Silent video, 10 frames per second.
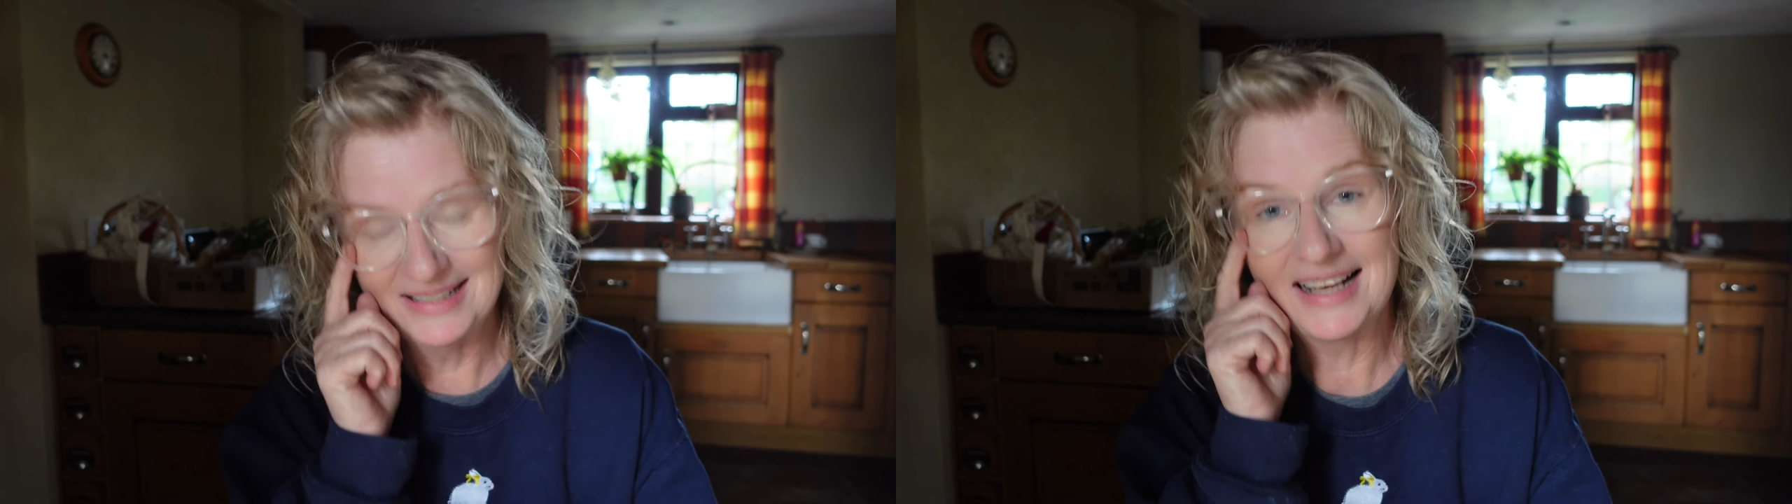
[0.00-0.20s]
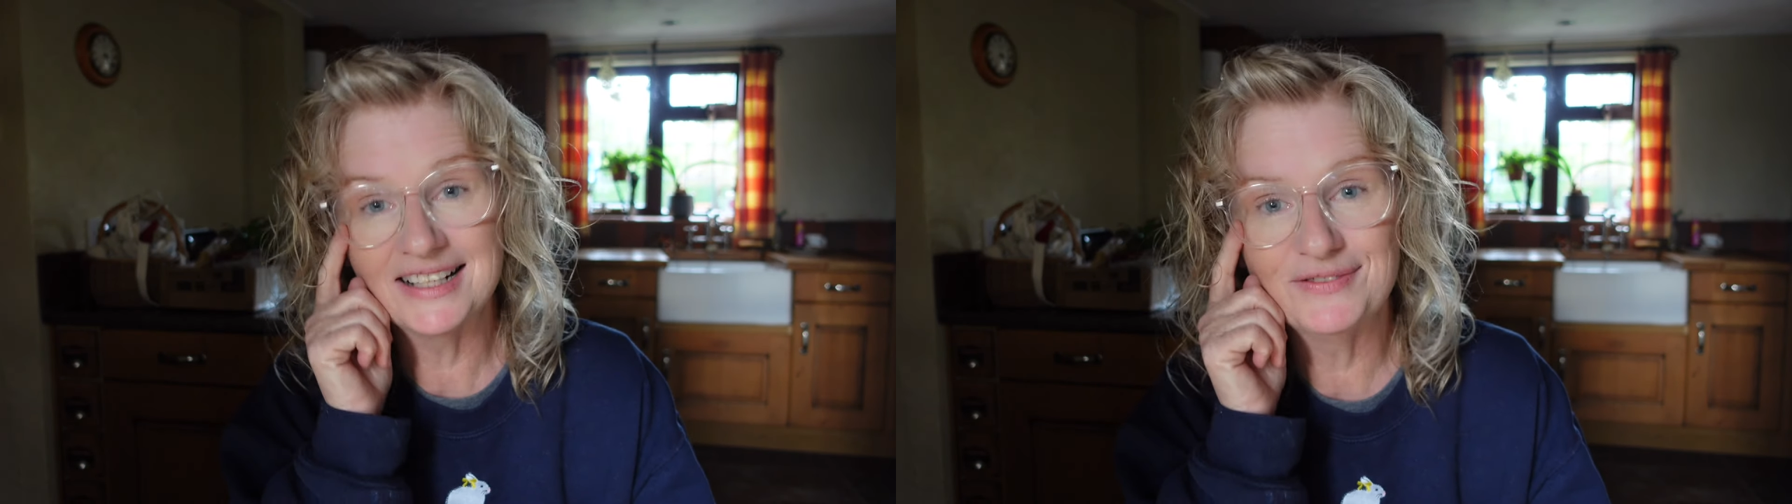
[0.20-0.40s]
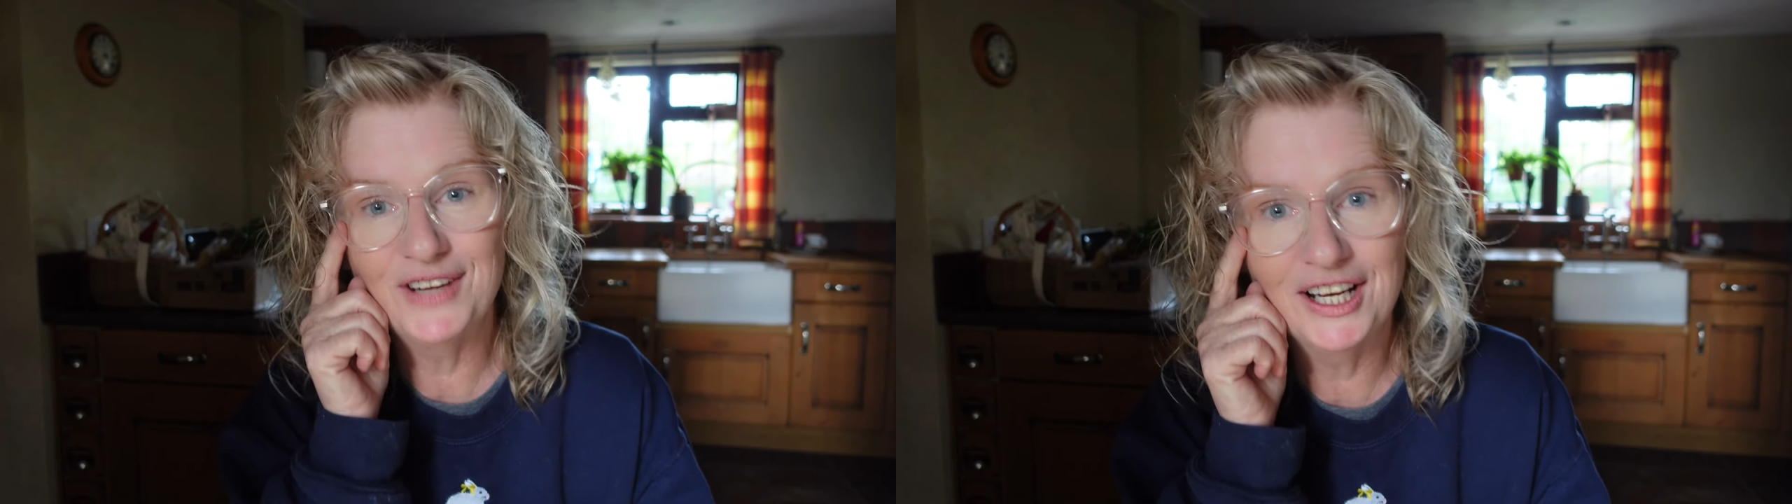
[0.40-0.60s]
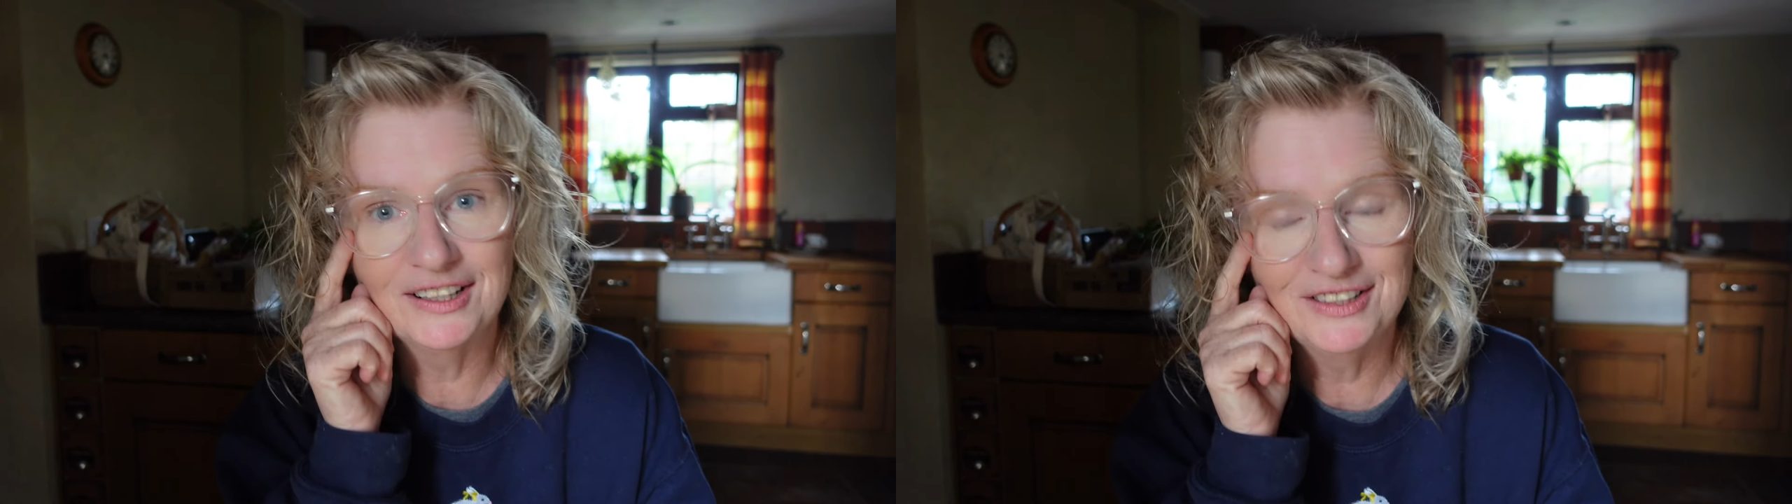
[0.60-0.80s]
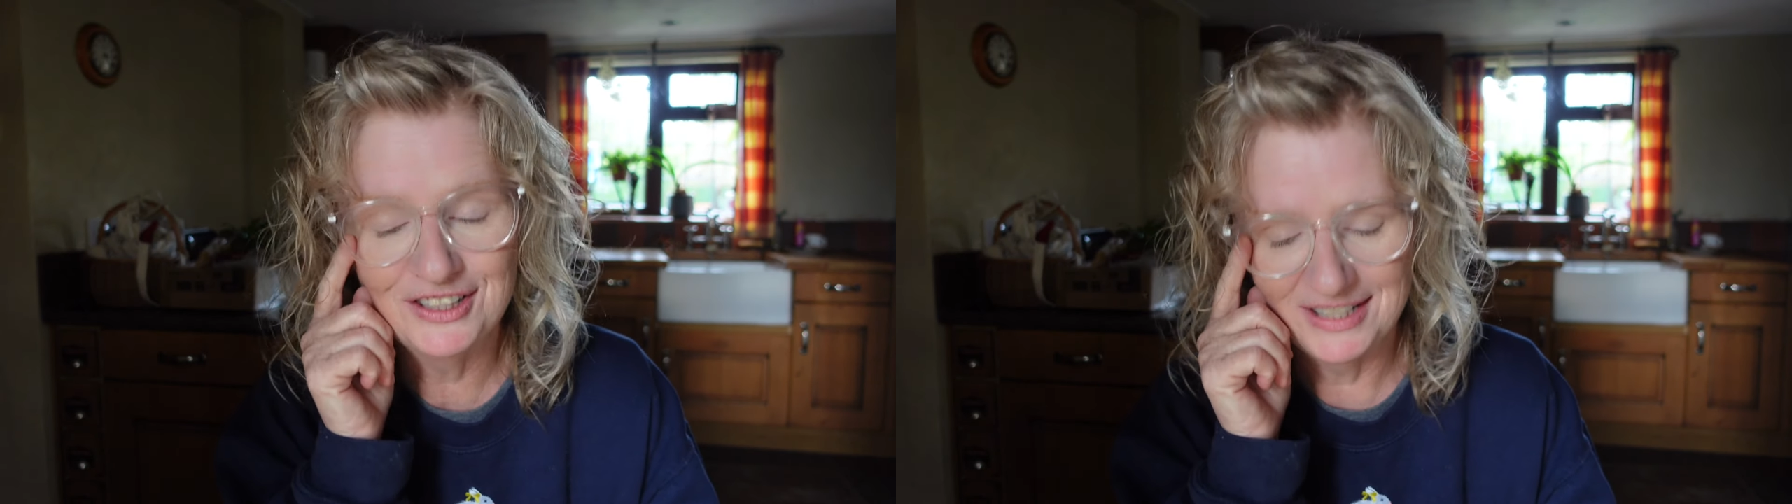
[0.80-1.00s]
Thanks for
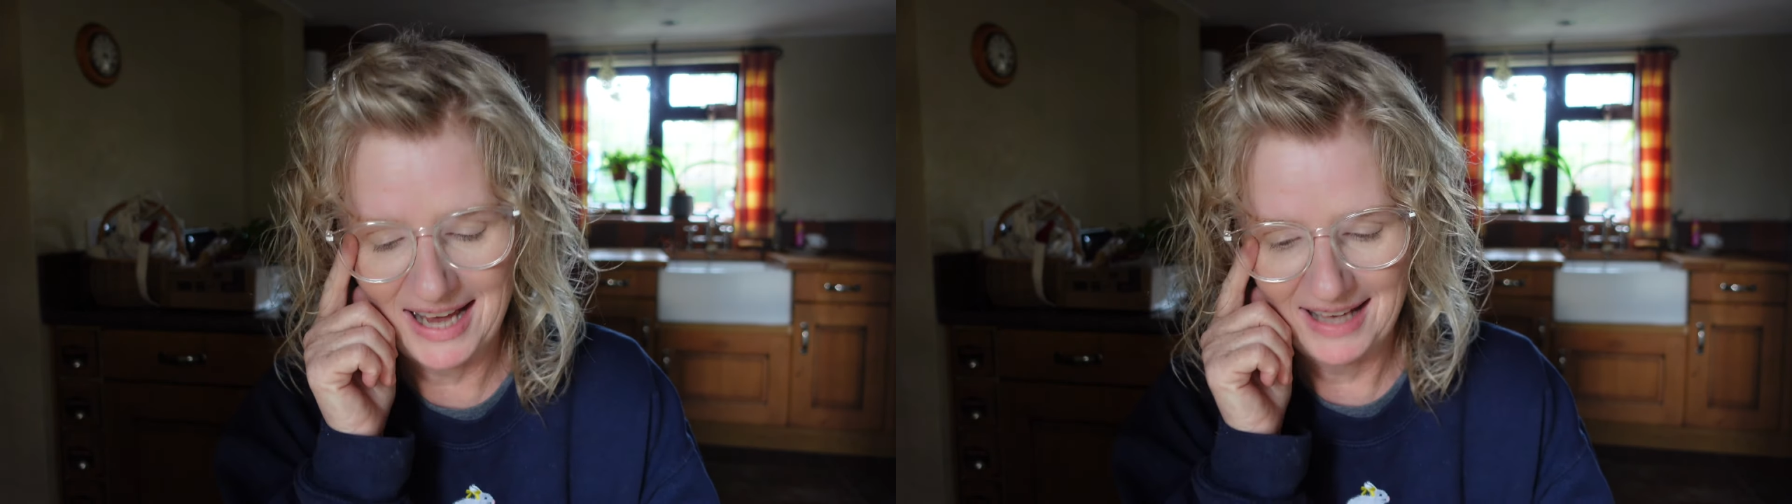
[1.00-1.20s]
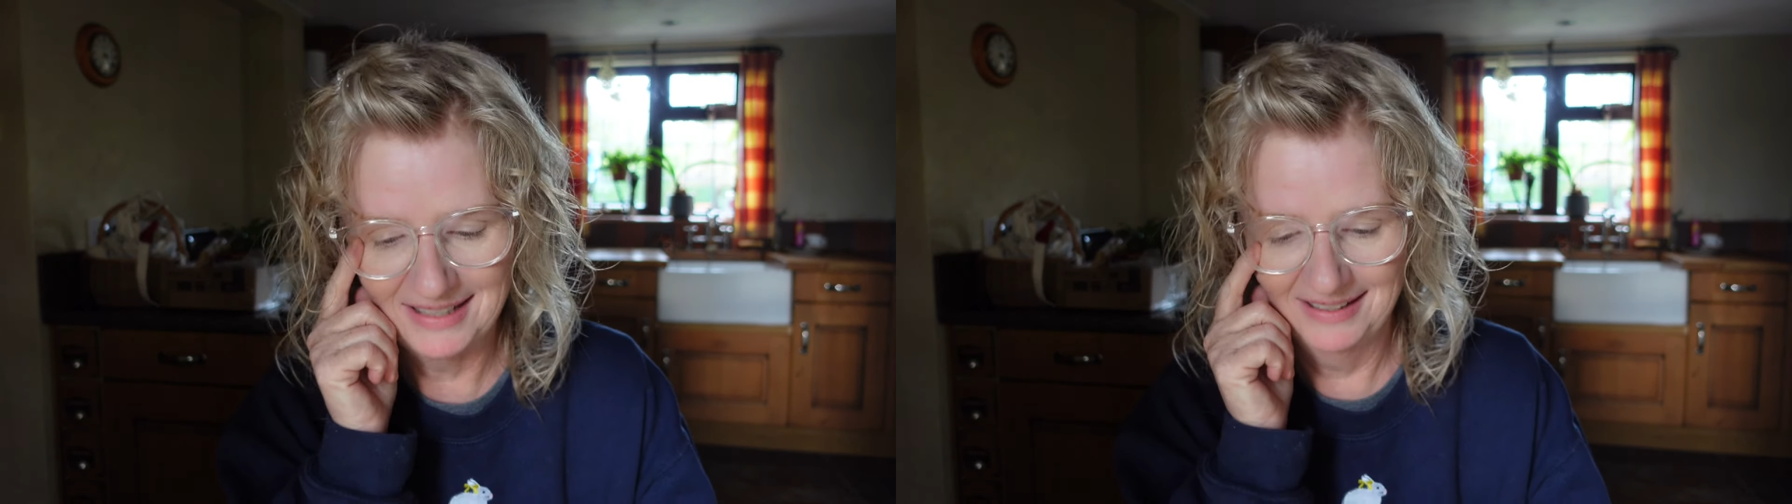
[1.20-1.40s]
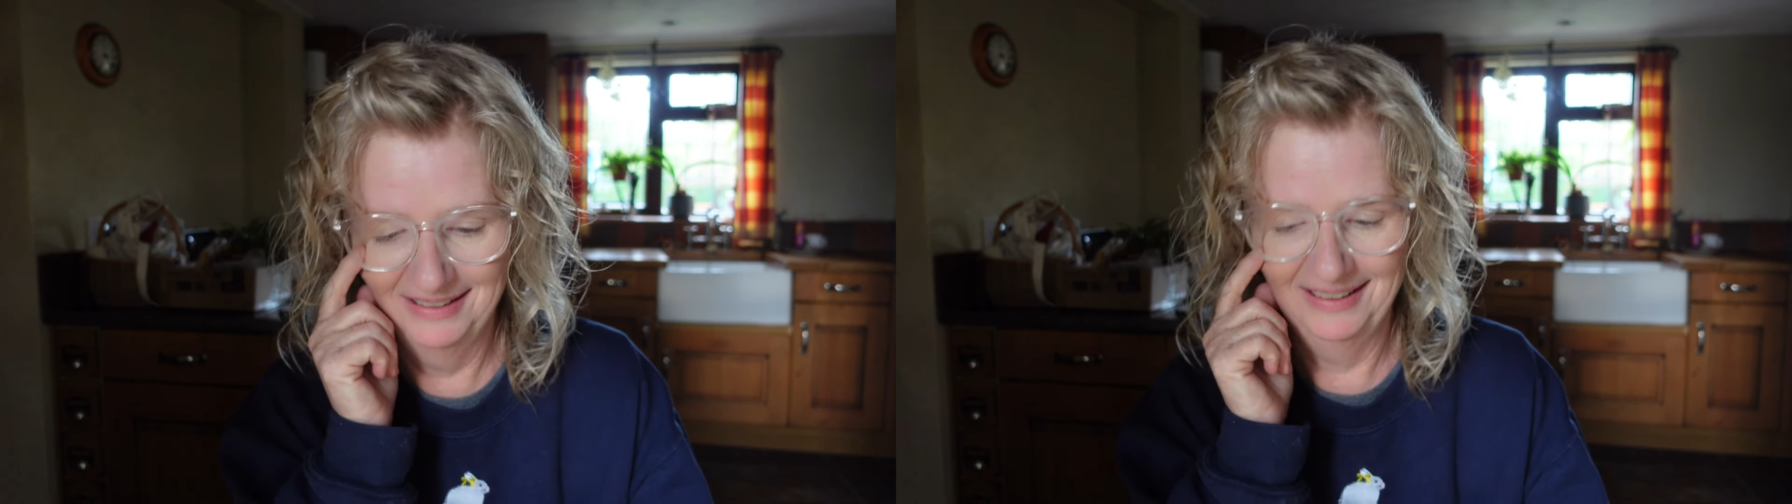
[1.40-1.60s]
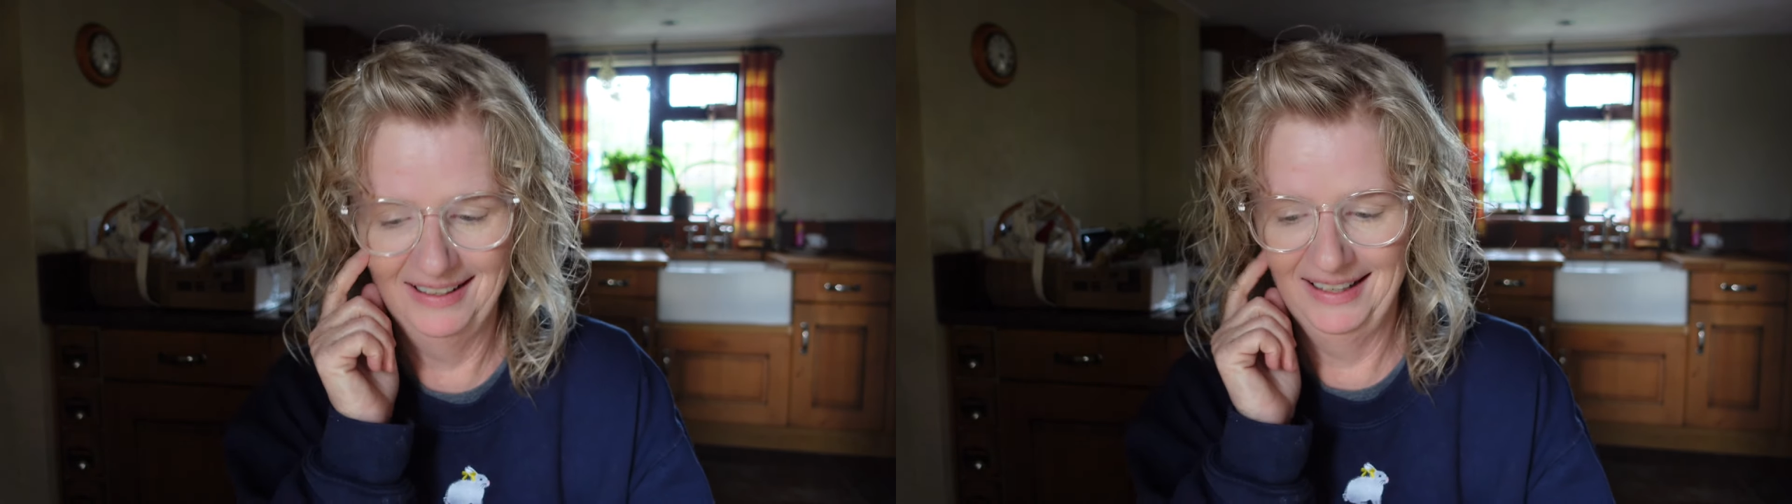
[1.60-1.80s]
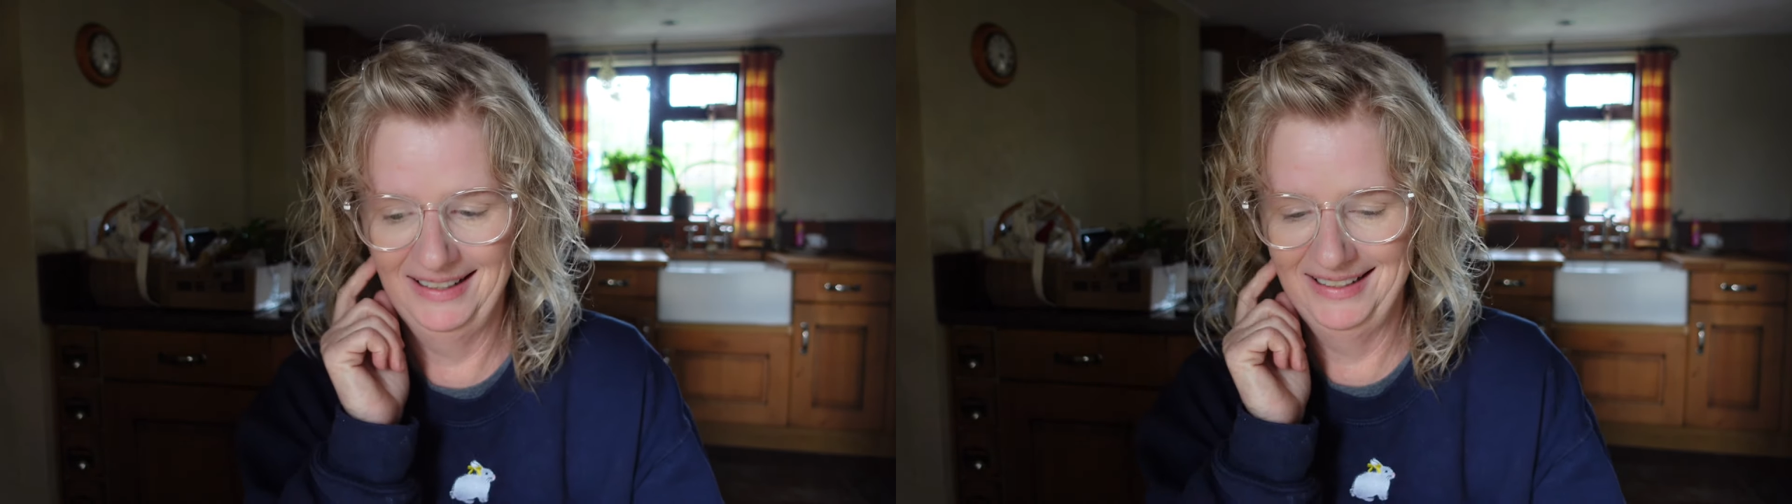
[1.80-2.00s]
lunch, Dad.
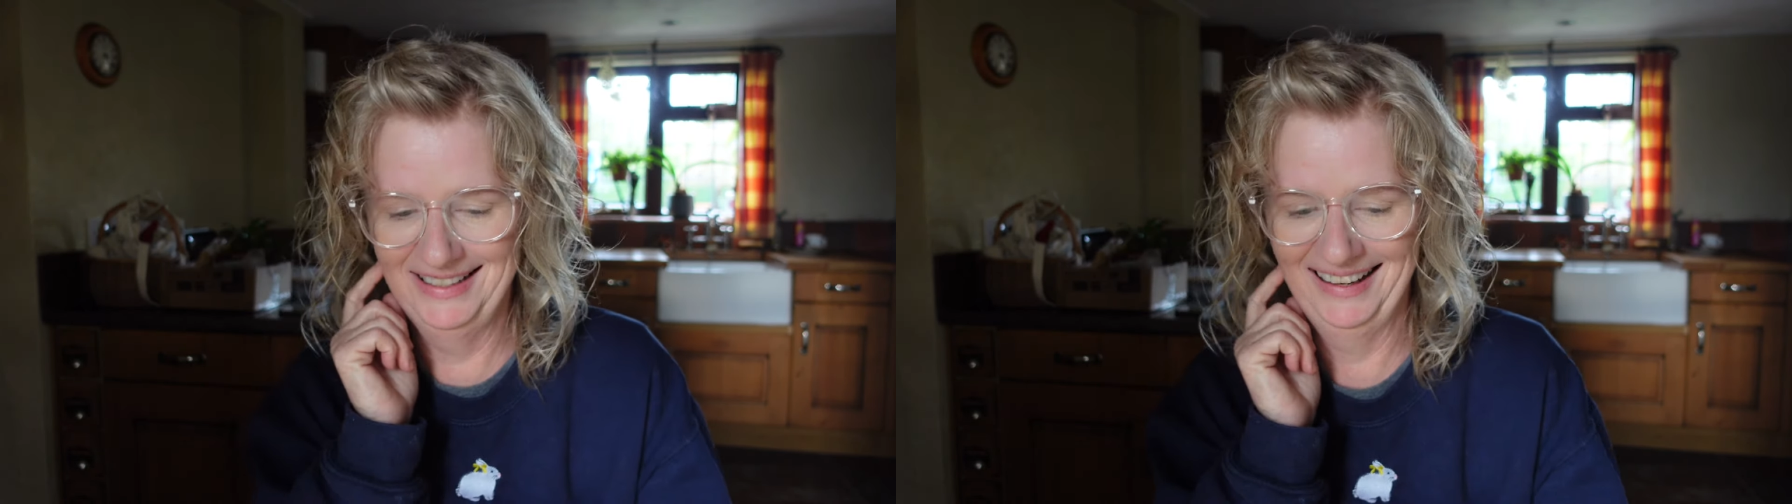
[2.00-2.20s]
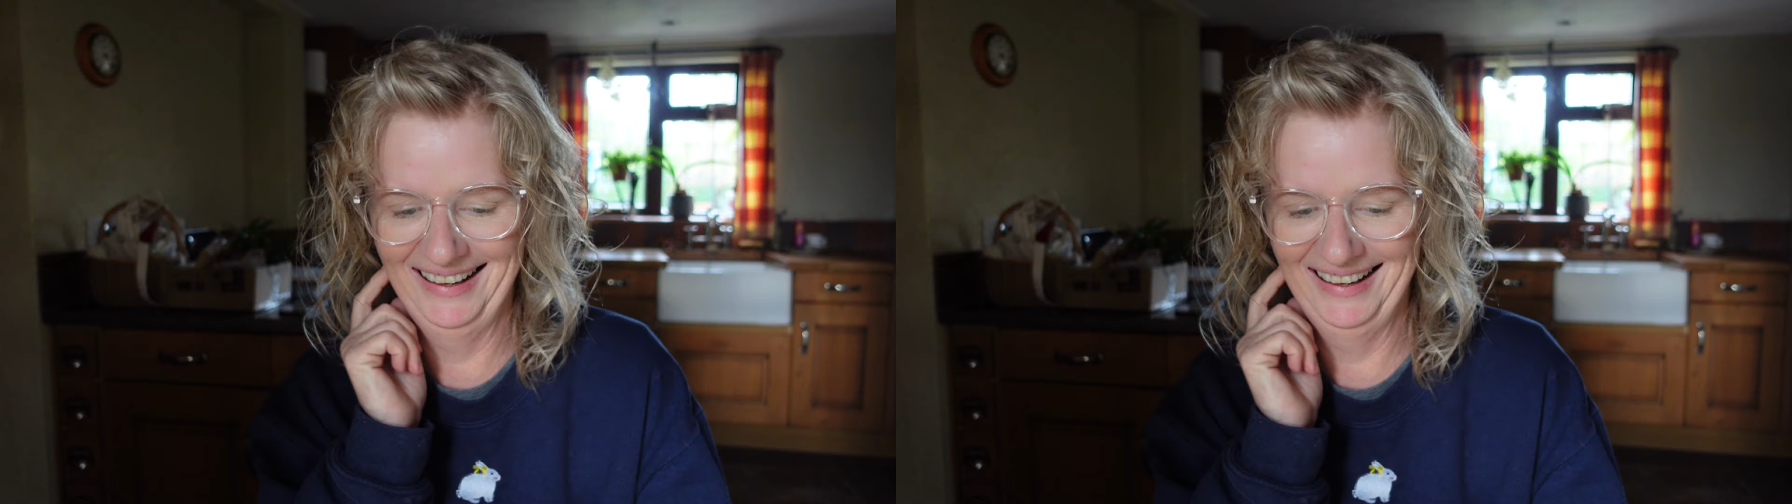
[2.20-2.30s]
And